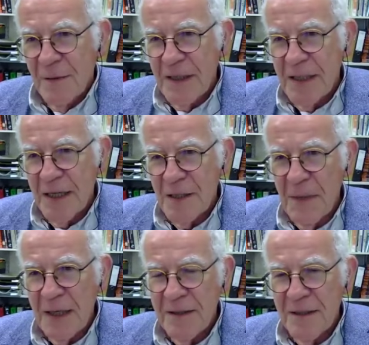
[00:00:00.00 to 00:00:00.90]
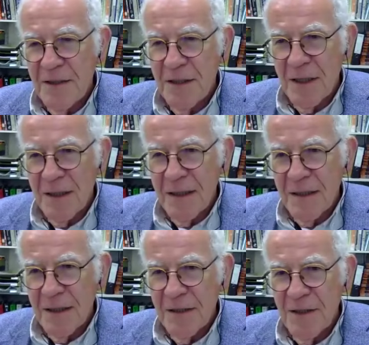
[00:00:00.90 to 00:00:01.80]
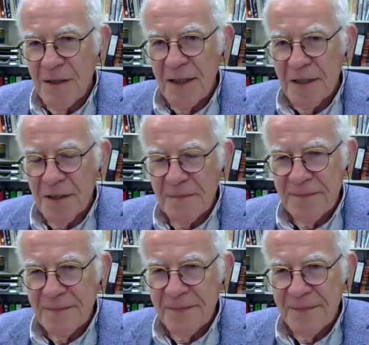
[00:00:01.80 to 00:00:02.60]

which has made a change.